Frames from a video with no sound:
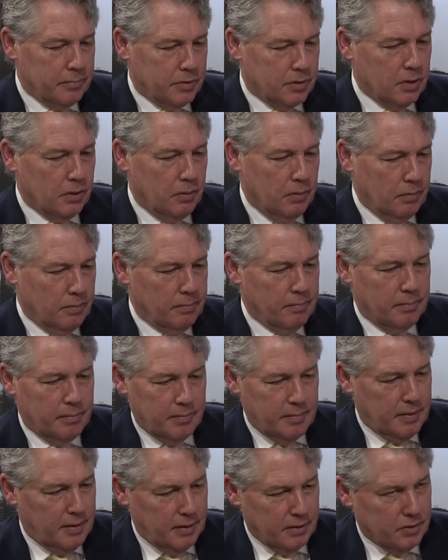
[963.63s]
So
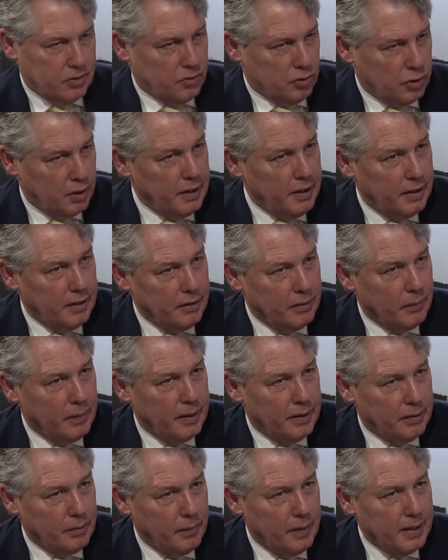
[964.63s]
it's trending in the
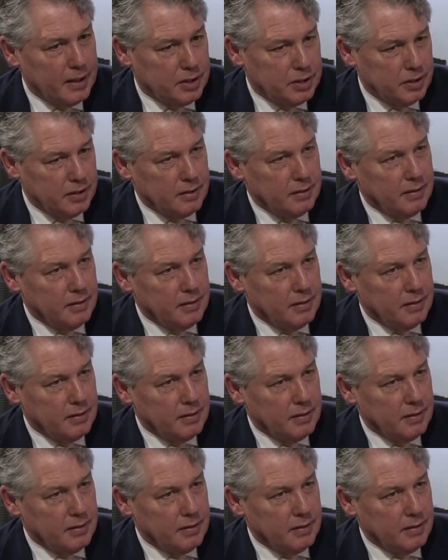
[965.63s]
right direction.